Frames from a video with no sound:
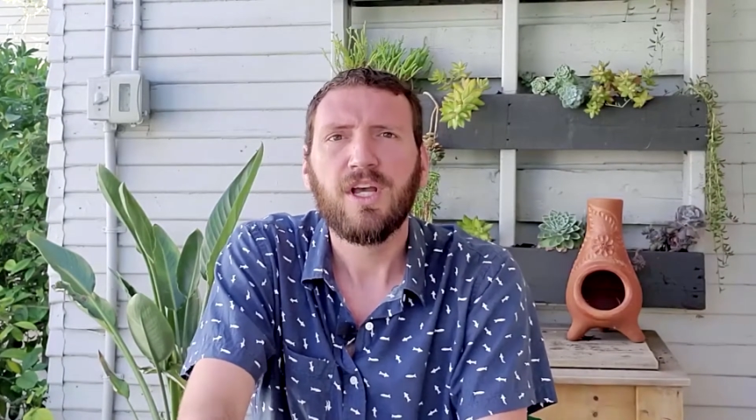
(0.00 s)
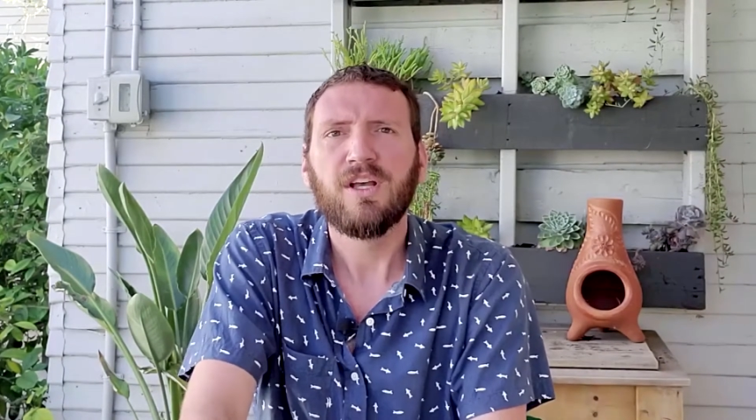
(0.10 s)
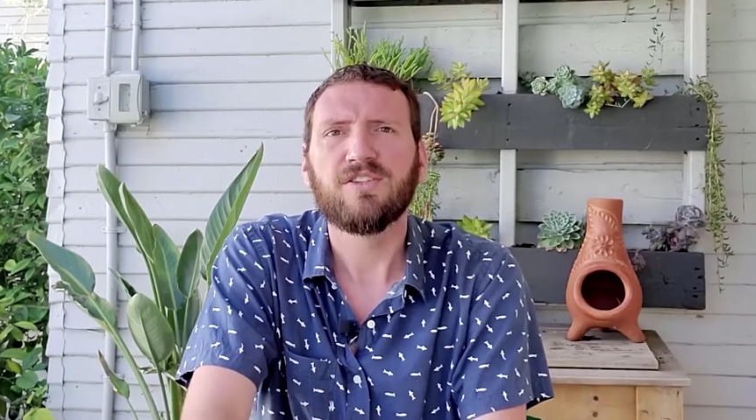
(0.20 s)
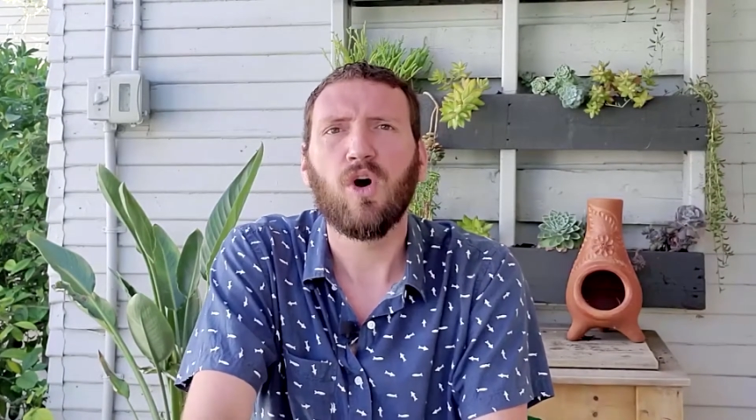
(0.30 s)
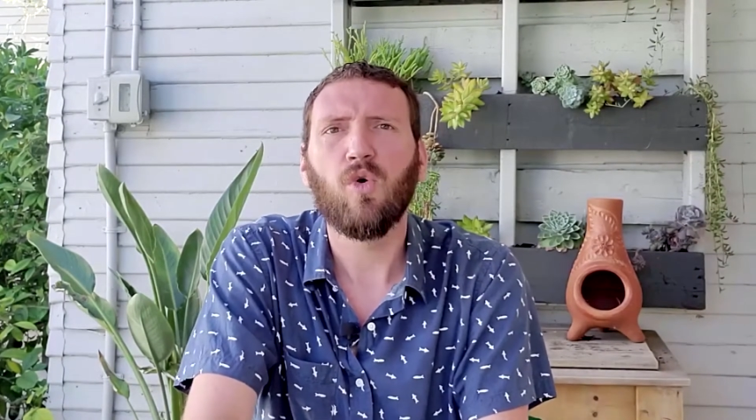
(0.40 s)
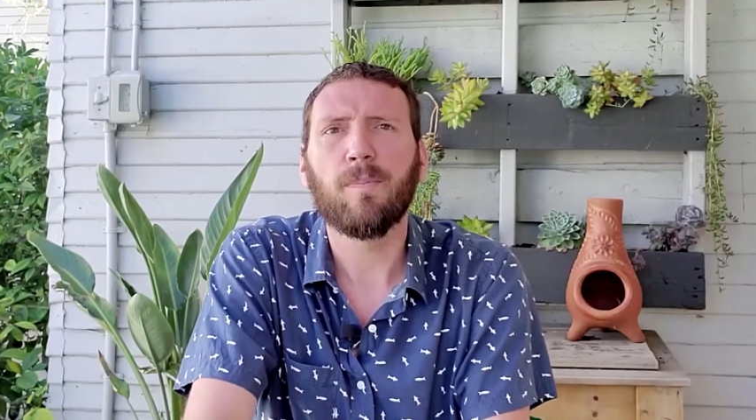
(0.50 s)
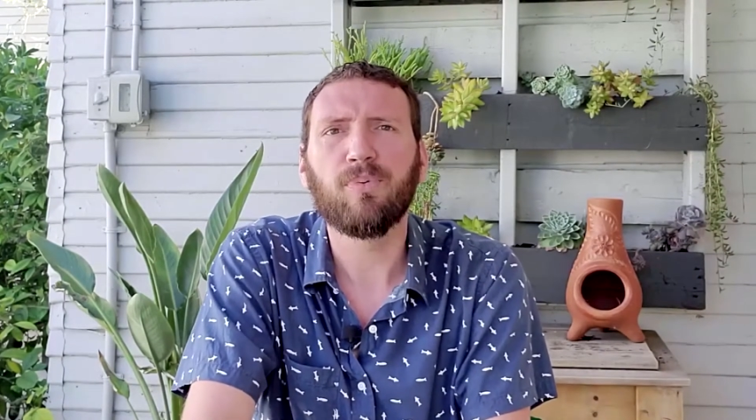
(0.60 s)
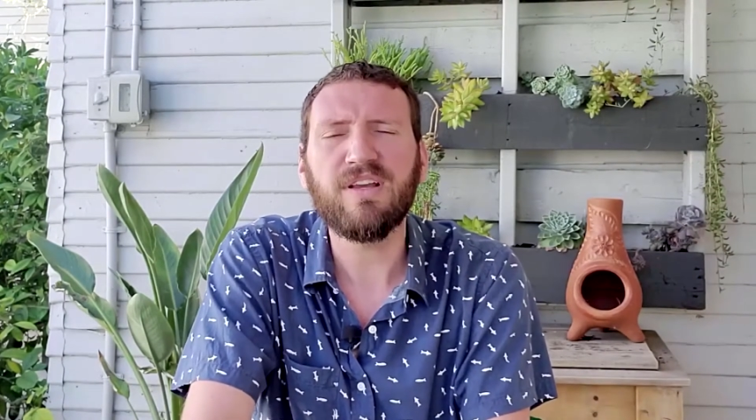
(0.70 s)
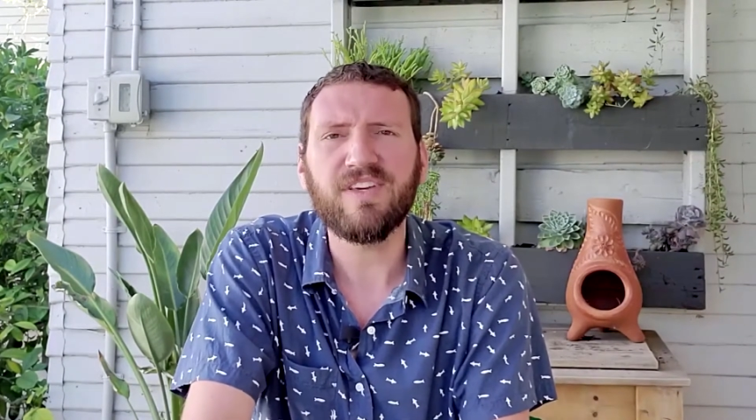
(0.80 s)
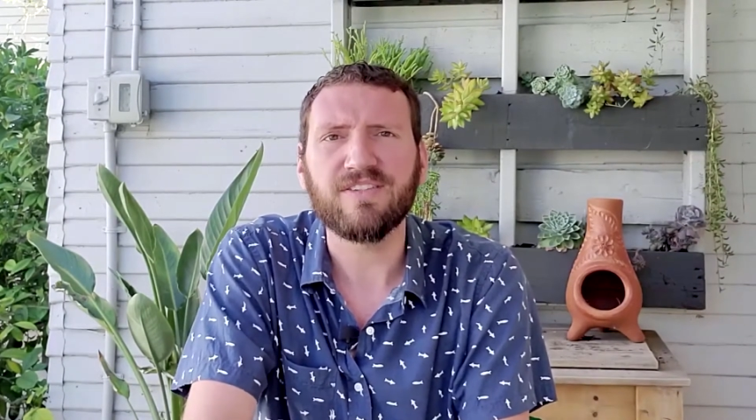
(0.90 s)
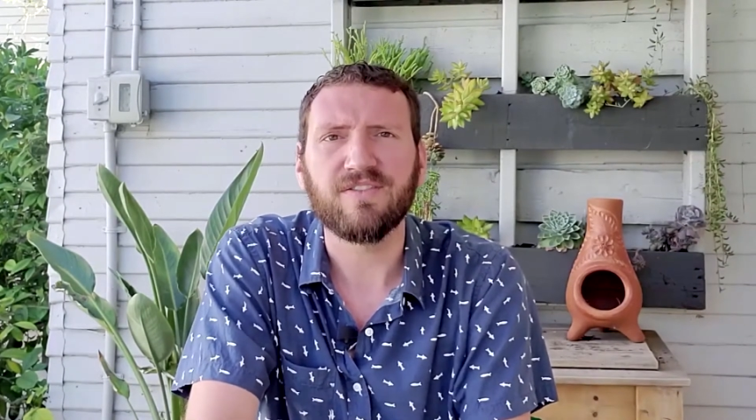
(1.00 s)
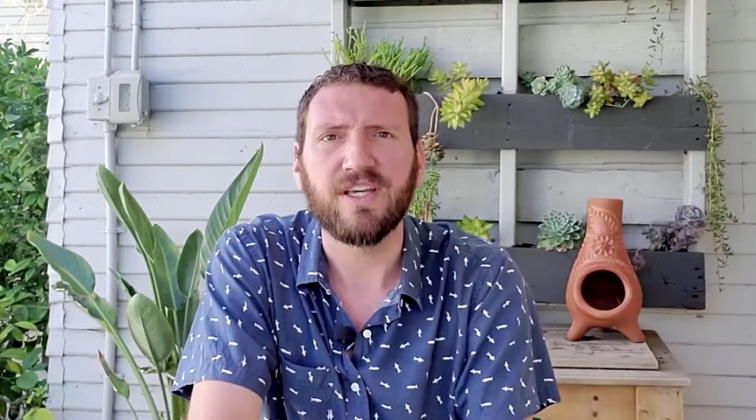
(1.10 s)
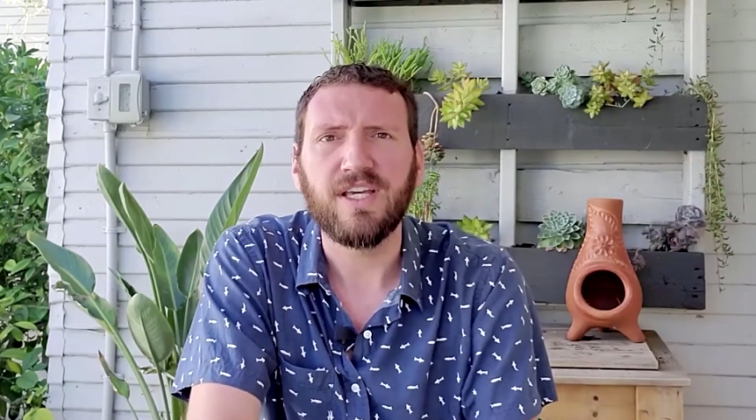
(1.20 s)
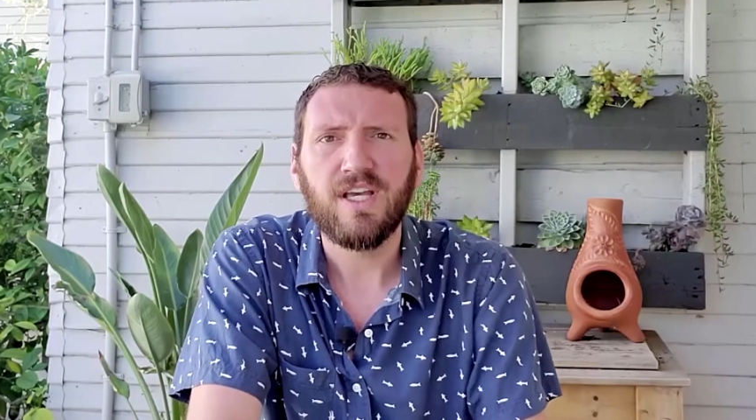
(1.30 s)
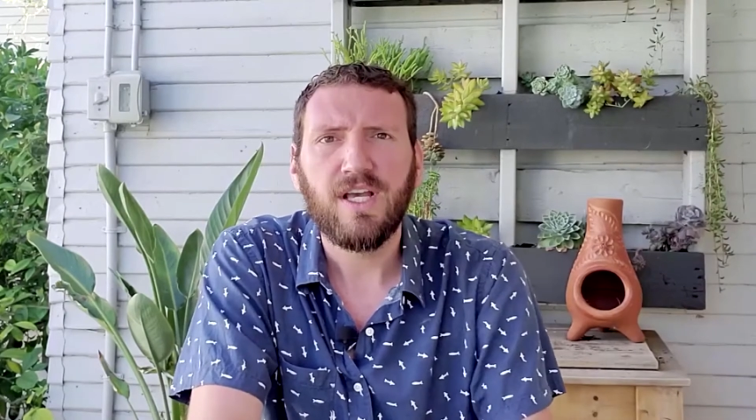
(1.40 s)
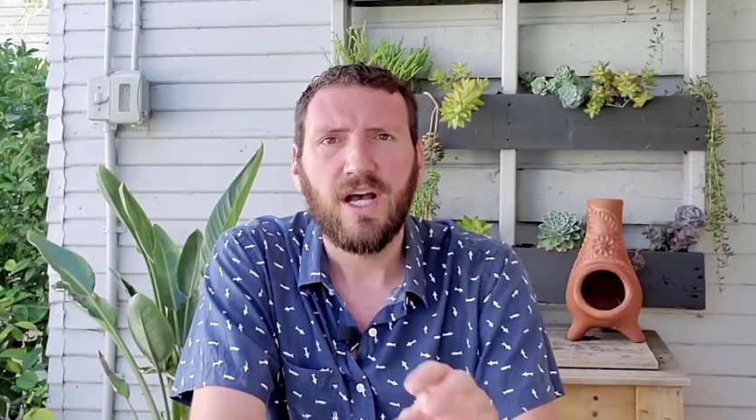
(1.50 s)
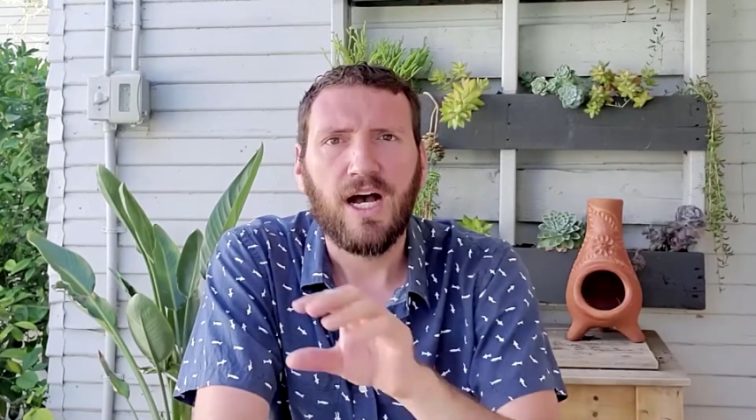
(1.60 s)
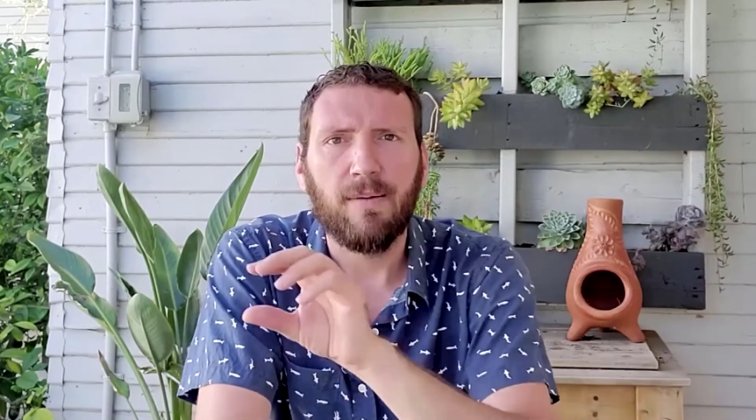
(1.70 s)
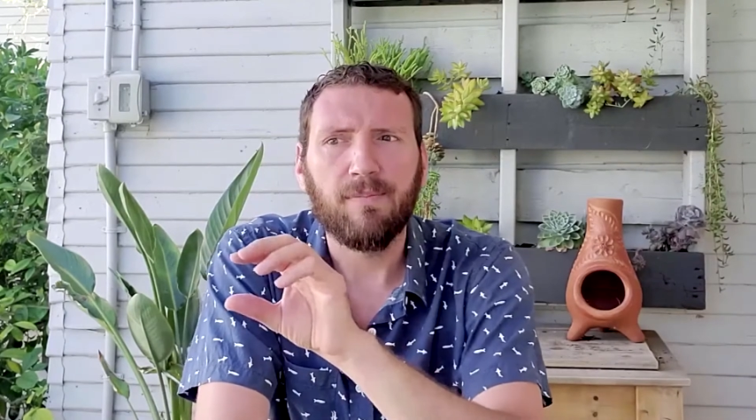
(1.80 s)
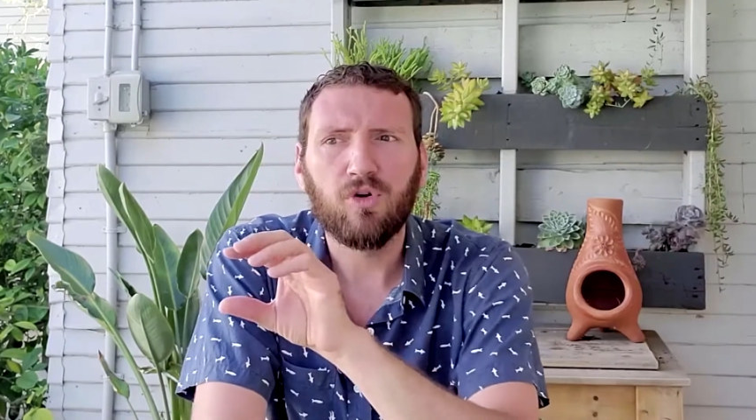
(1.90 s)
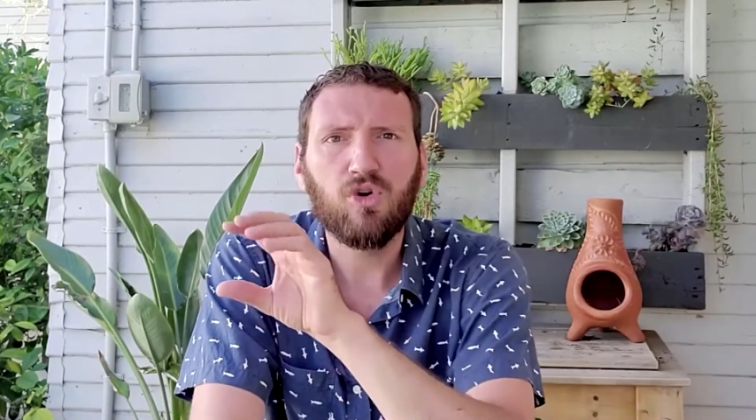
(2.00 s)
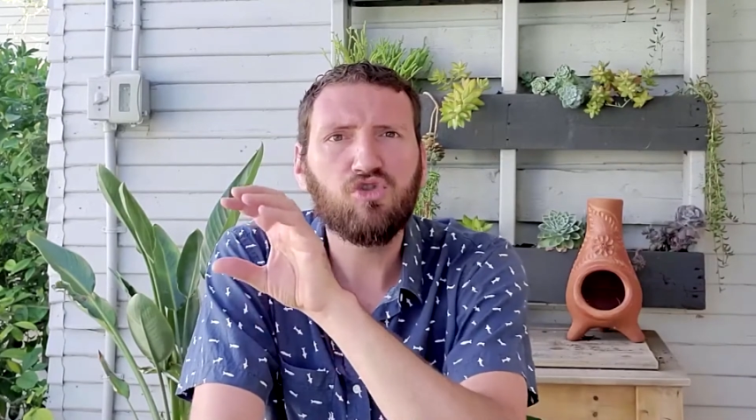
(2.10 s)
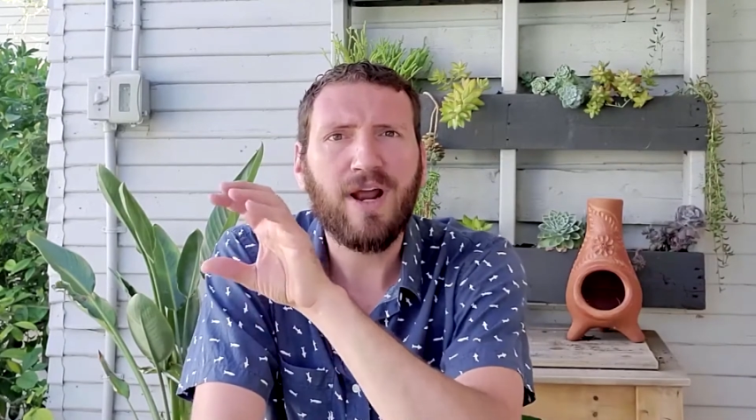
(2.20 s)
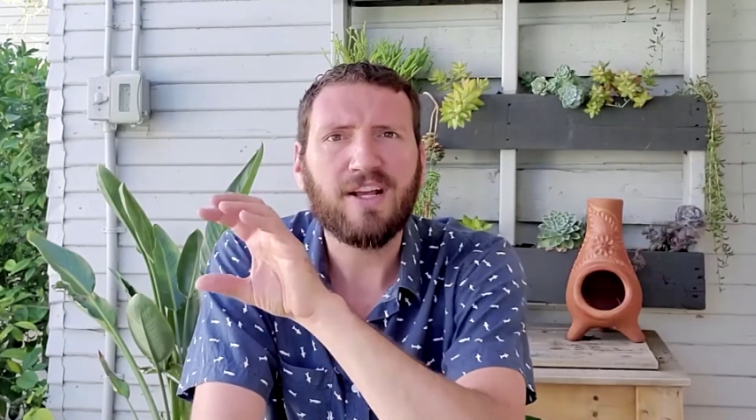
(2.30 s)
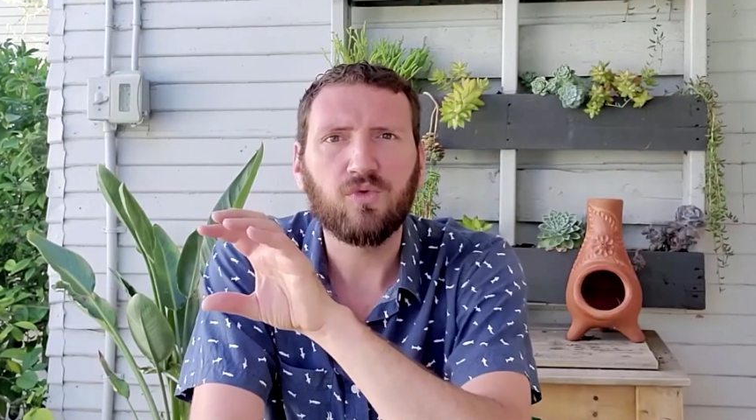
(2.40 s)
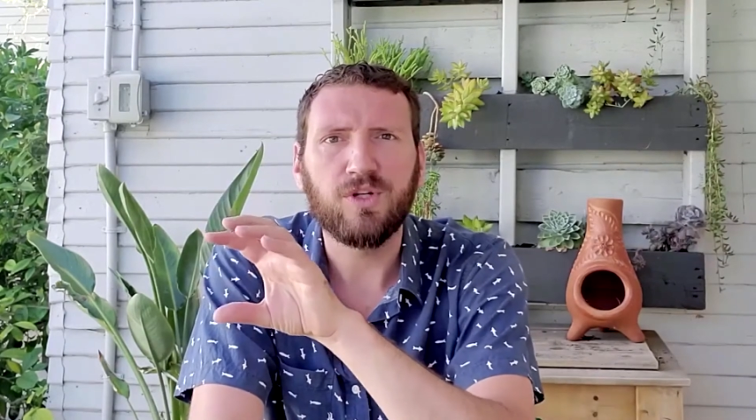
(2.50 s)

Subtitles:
So previously, CrewTracks